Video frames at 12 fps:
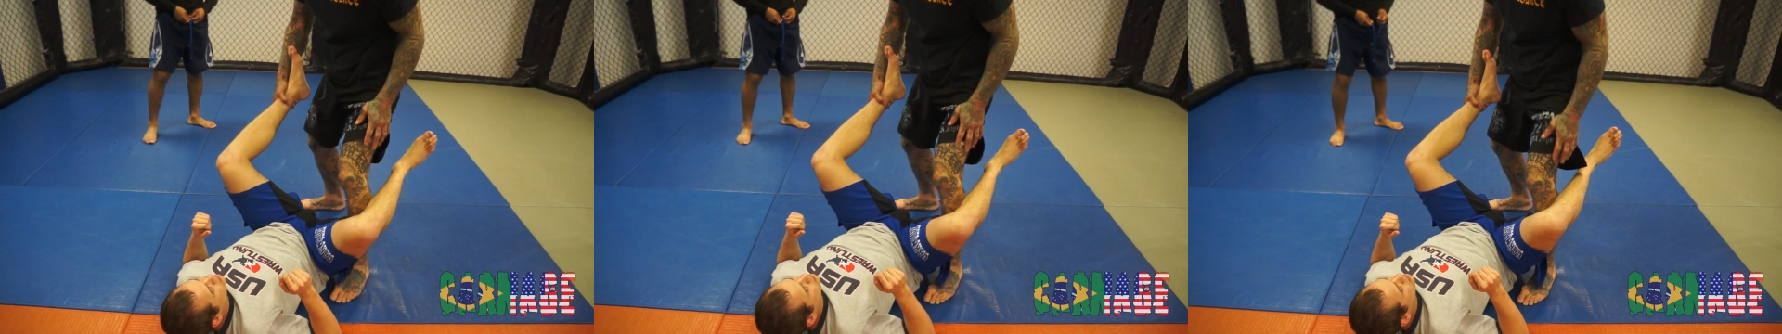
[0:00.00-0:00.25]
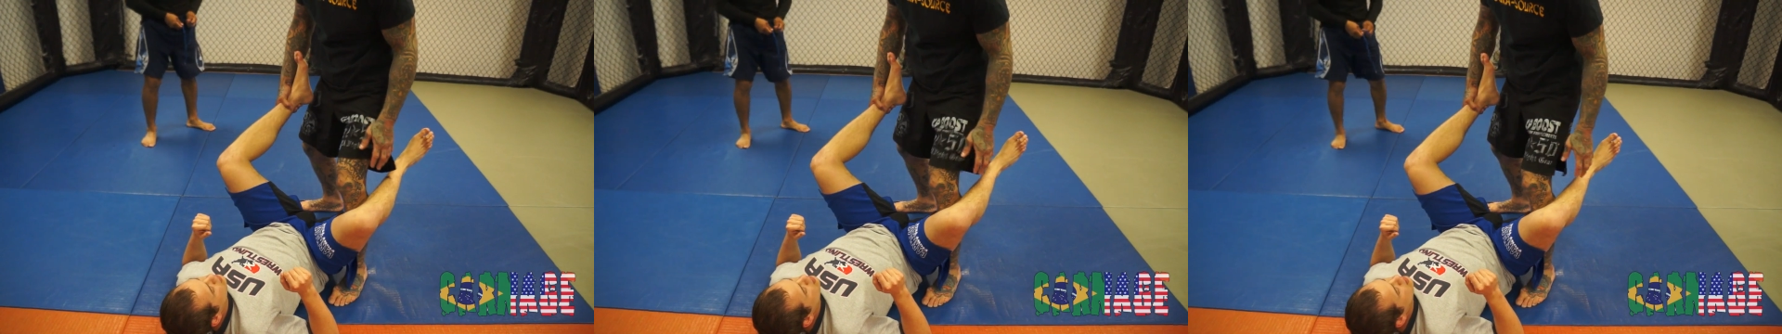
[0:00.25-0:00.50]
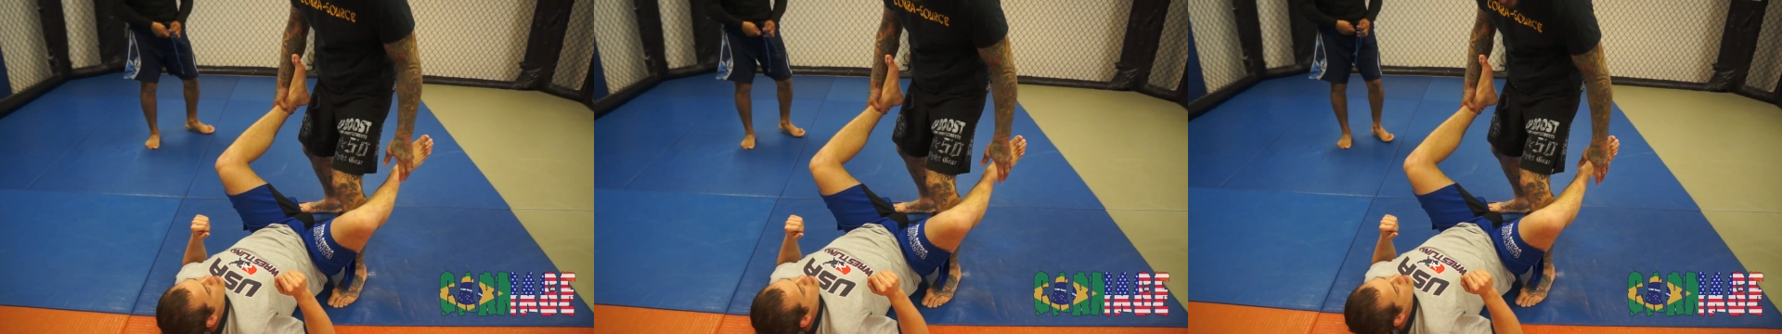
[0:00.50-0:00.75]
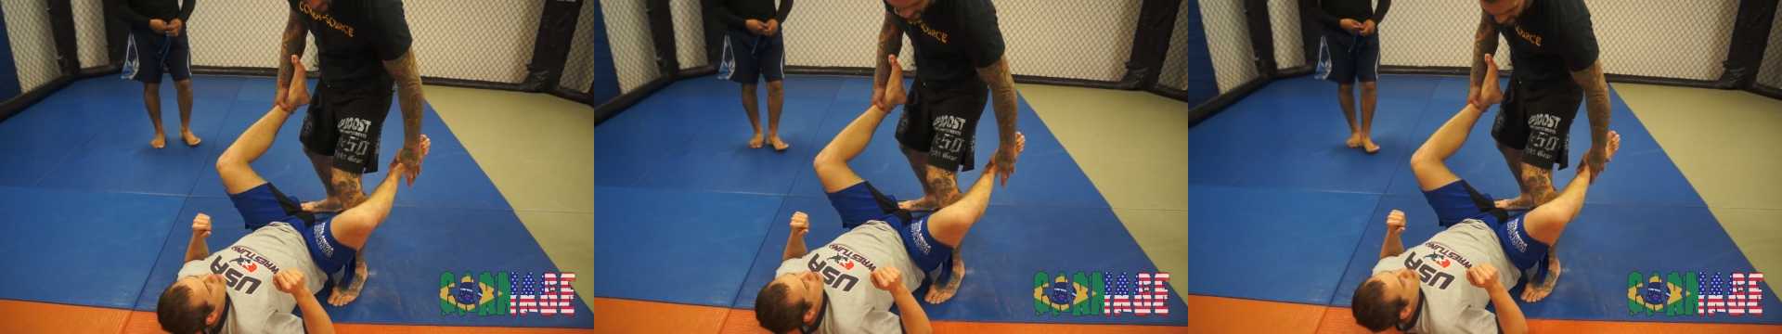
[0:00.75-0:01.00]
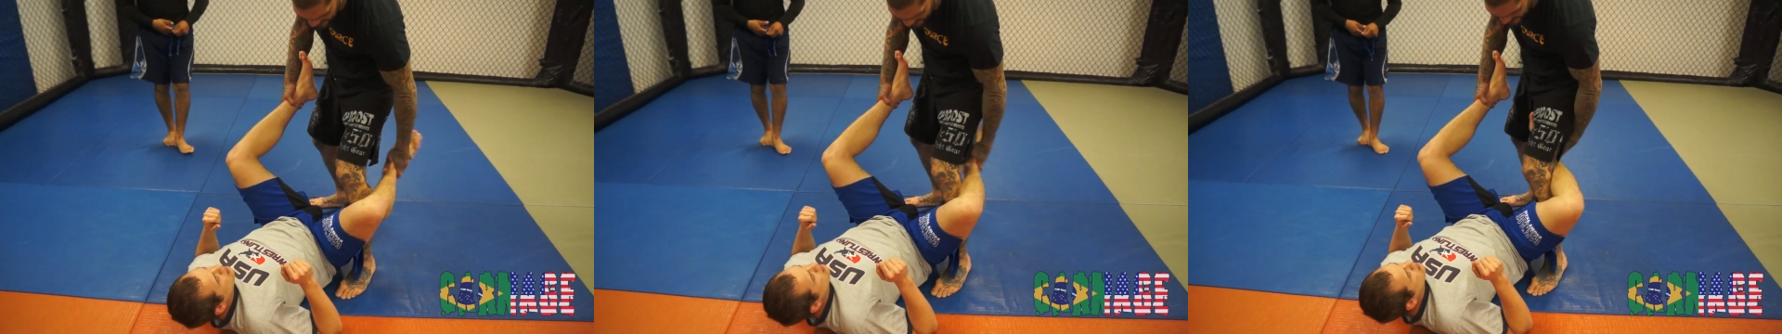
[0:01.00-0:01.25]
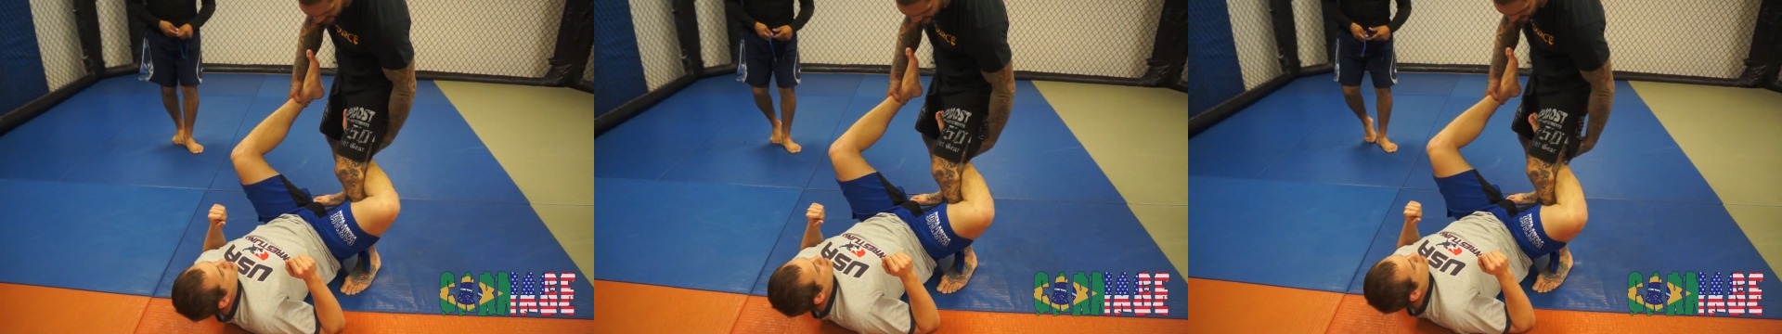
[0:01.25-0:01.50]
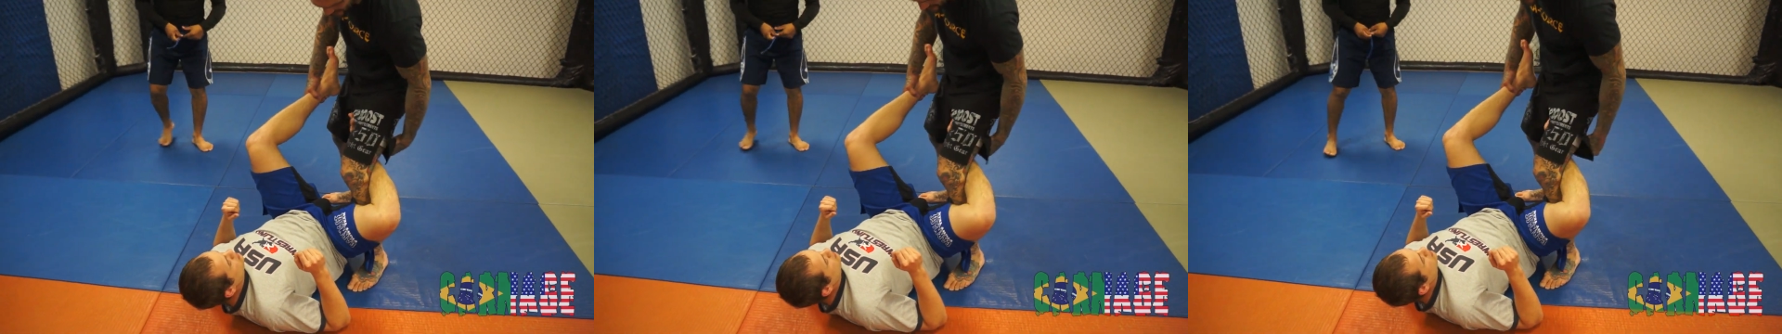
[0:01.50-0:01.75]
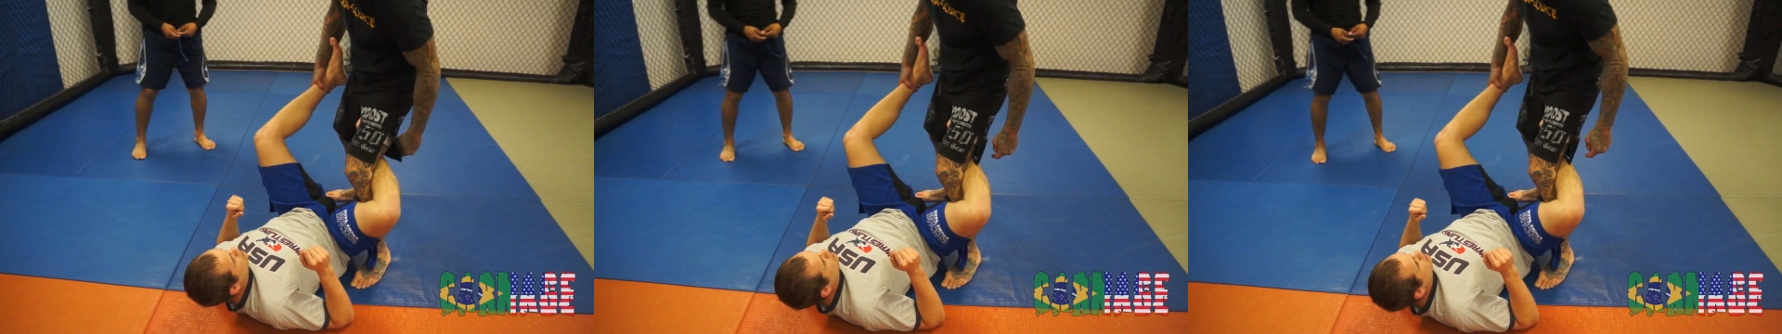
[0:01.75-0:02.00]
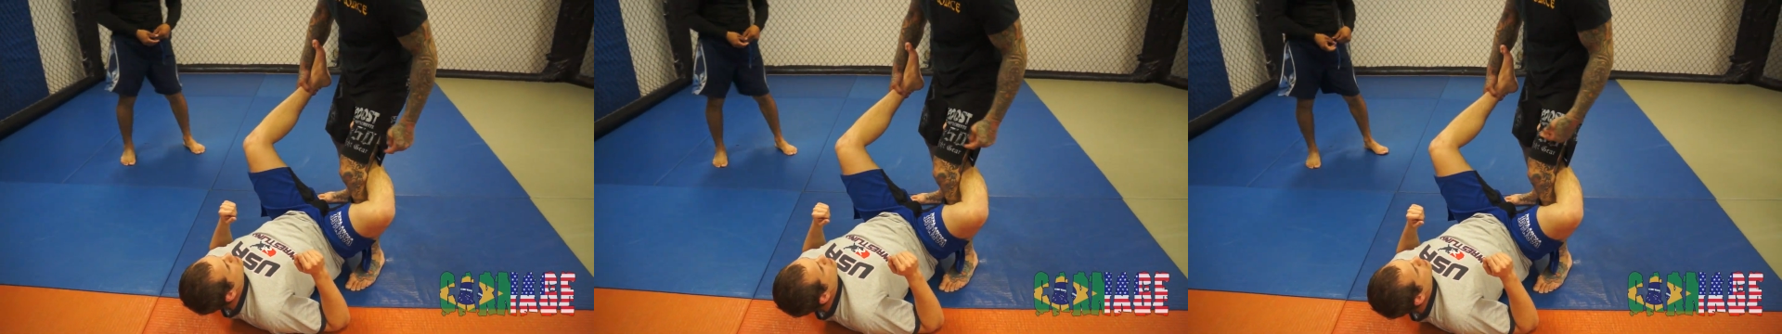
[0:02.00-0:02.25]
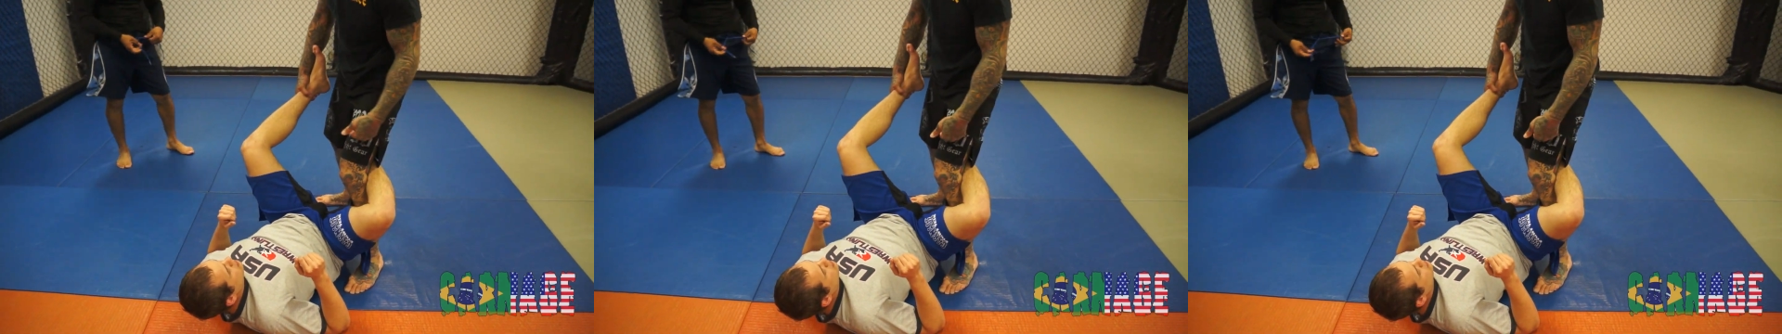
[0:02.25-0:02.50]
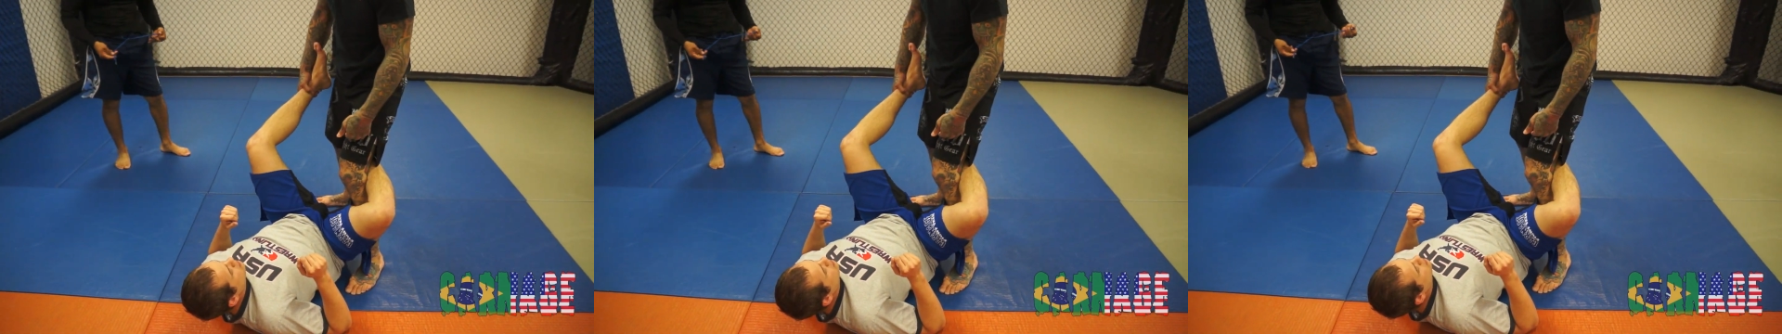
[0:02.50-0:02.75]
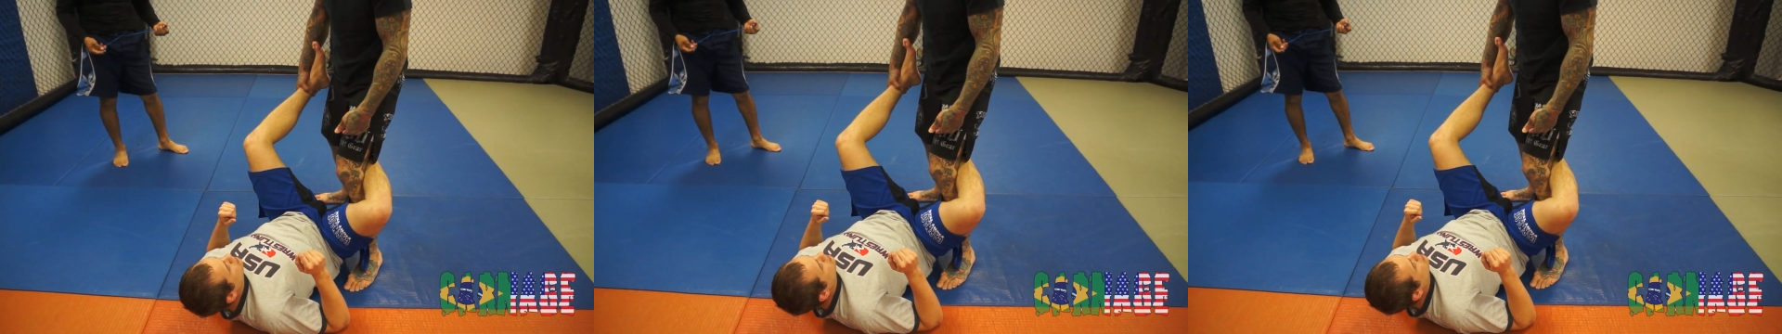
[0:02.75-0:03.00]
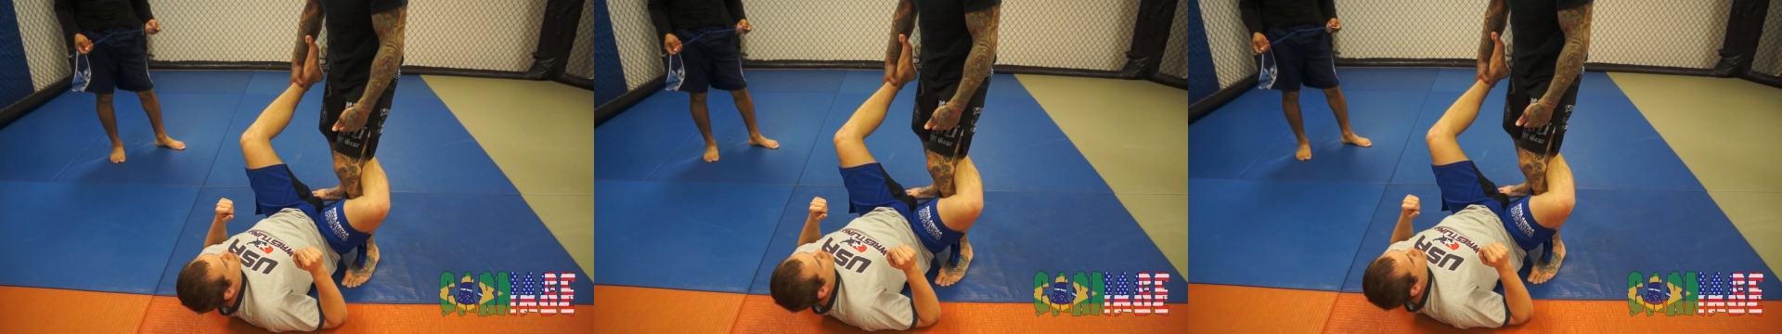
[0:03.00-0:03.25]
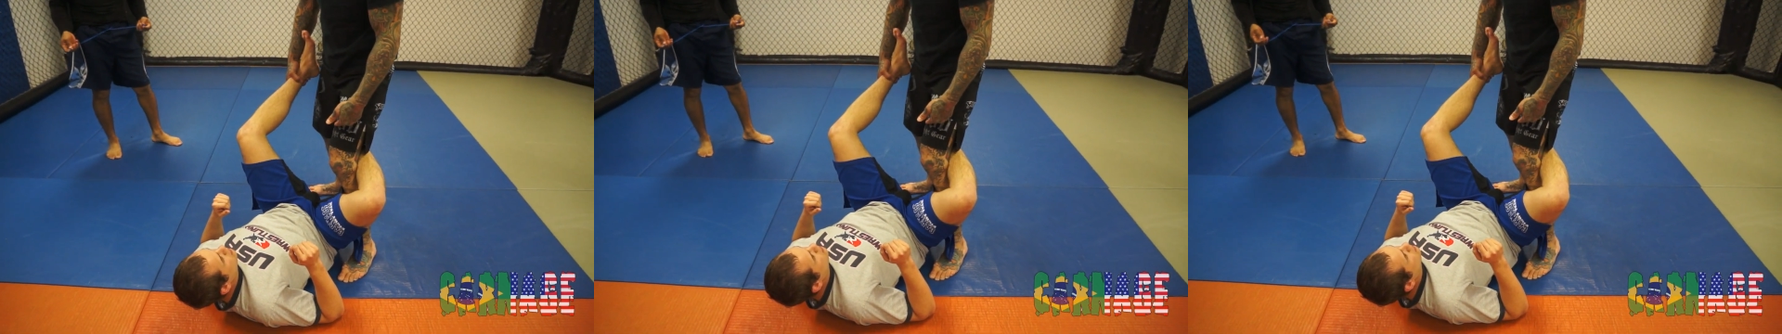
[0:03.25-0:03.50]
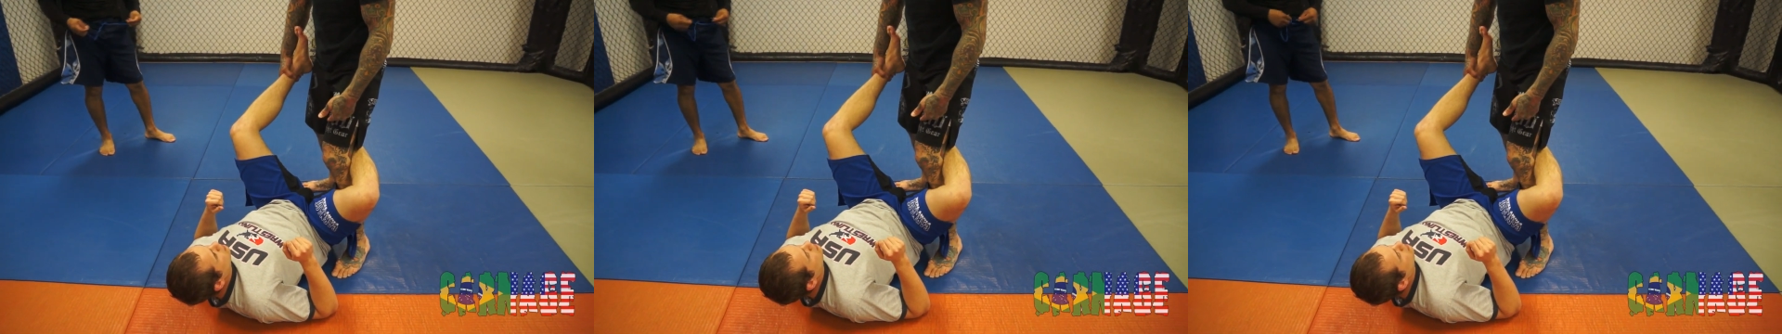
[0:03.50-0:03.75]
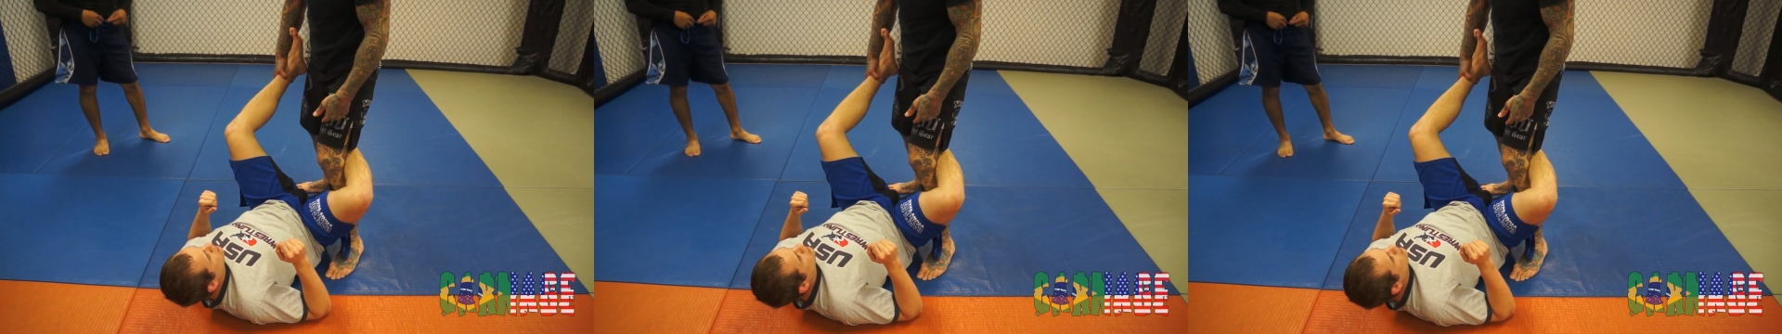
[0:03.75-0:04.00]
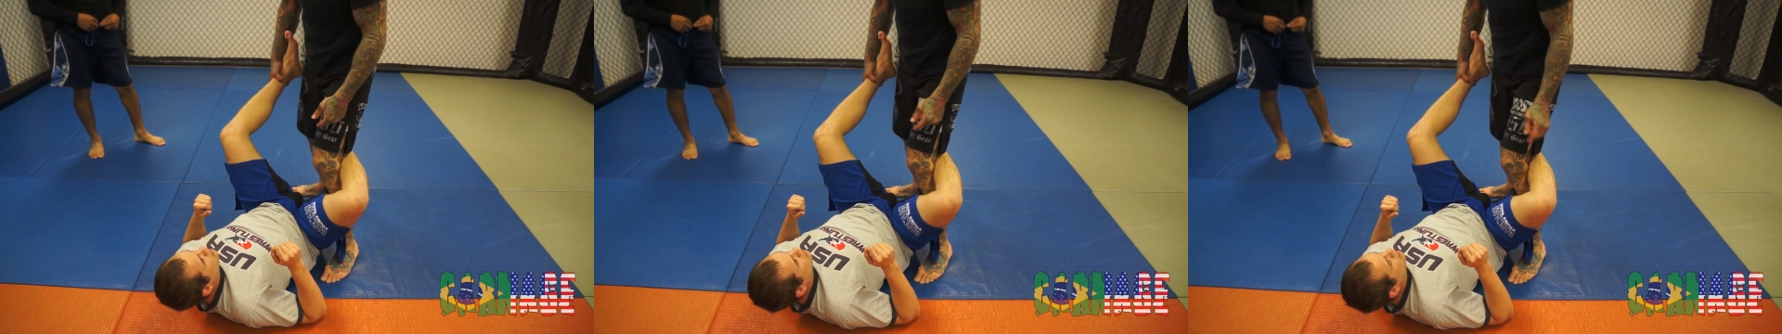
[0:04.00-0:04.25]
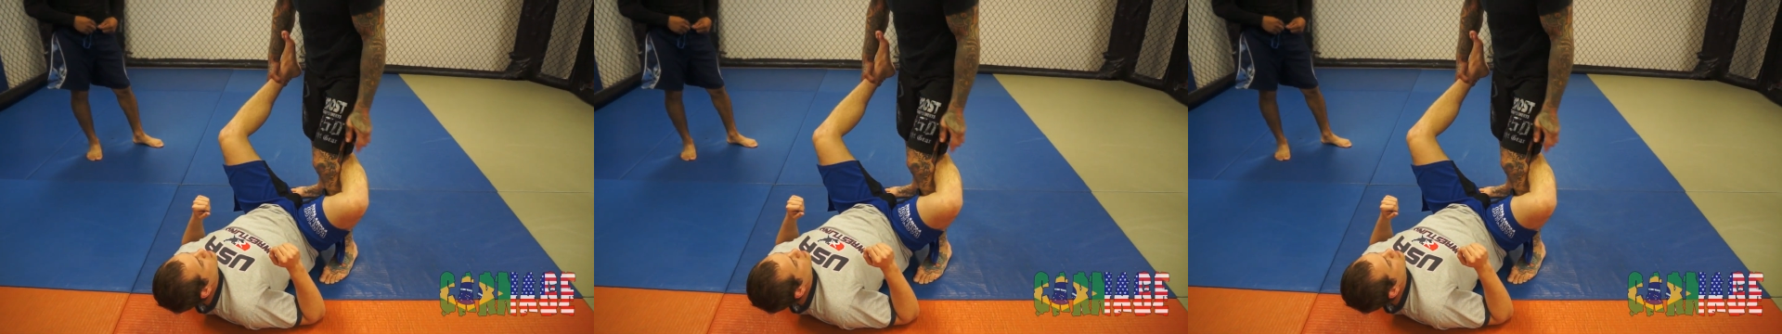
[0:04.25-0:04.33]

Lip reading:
[unreadable: no face in view]